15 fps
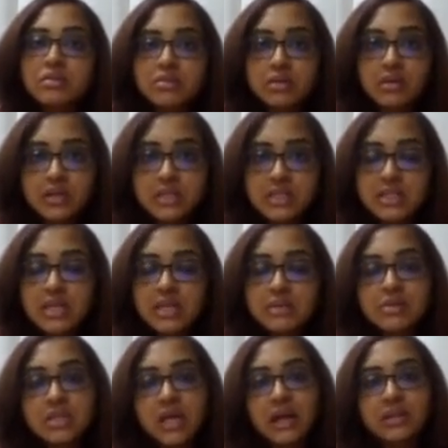it
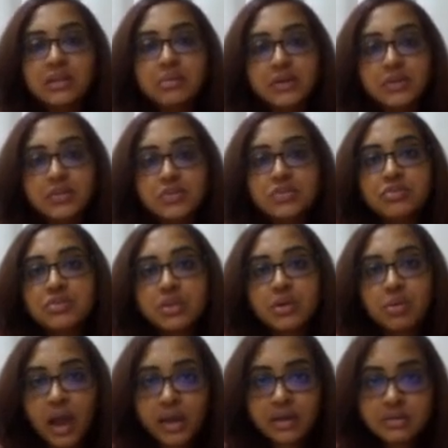seems that the patient
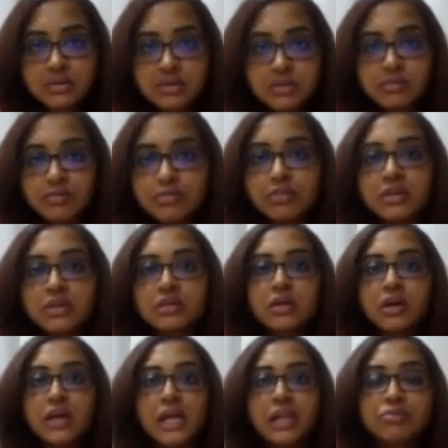requires some
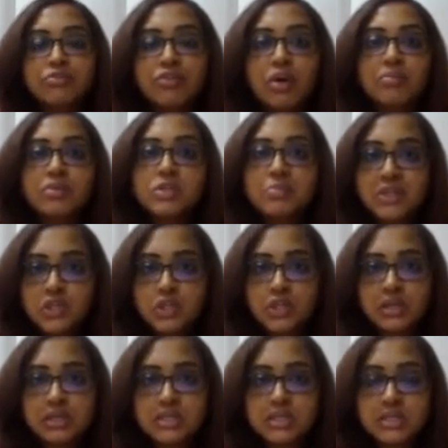further help from a
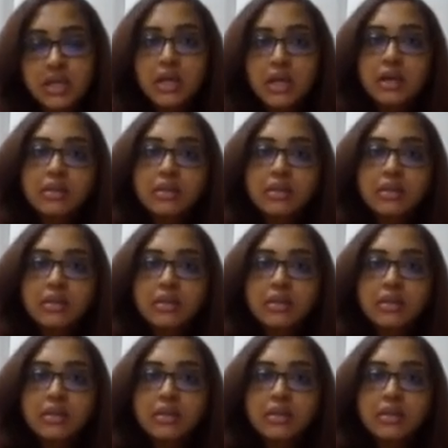specialist,